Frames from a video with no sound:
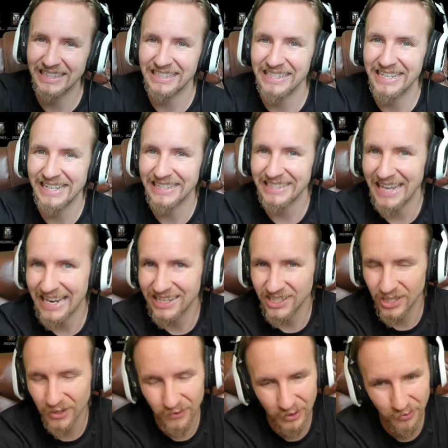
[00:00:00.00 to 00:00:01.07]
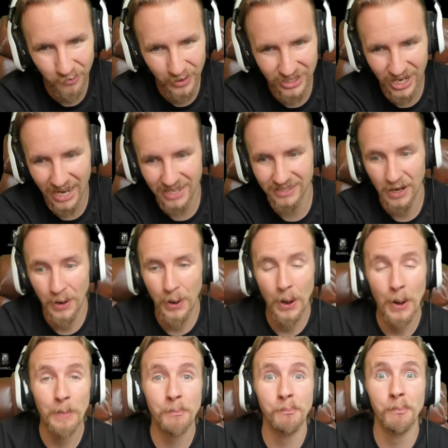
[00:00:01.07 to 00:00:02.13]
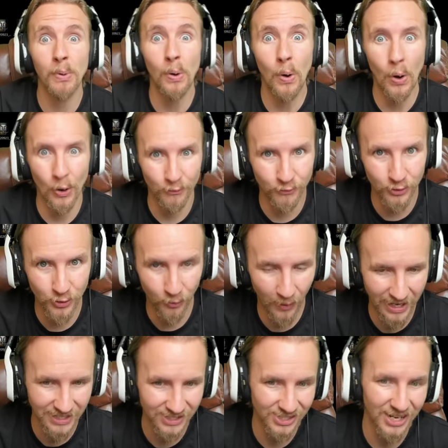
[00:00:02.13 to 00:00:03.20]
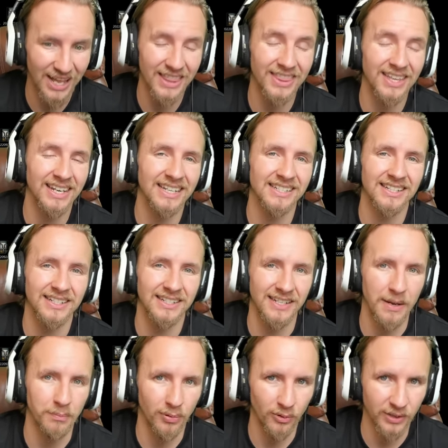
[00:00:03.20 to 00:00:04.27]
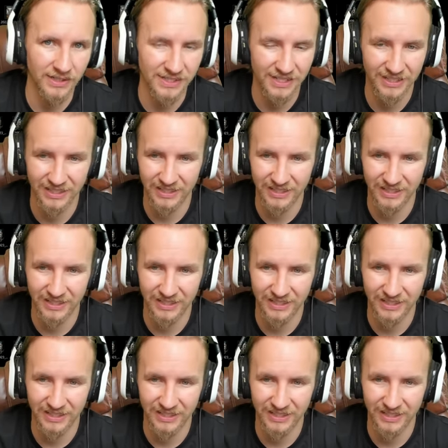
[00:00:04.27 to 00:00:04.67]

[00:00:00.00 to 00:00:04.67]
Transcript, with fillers: the tier 10 chieftain, which has more view range than its contemporaries.